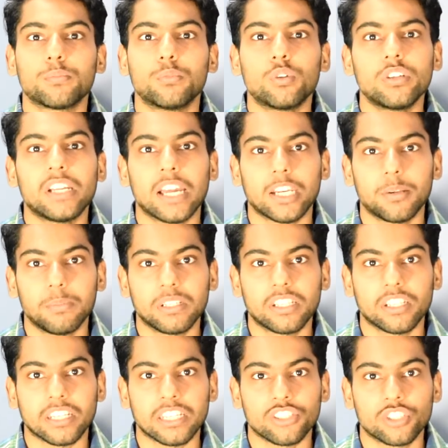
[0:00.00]
more dynamic
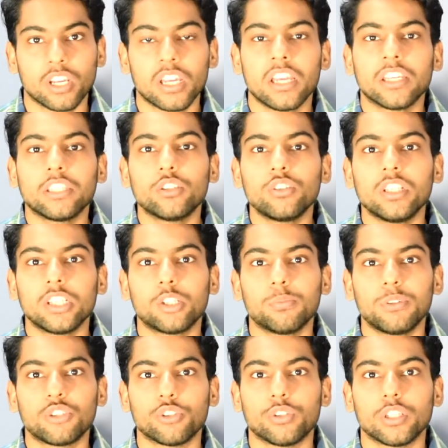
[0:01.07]
range, you need to be
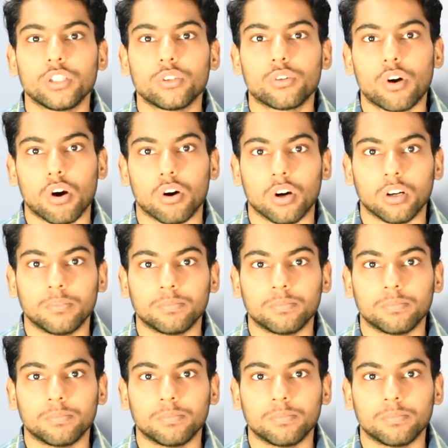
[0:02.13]
shooting RAW,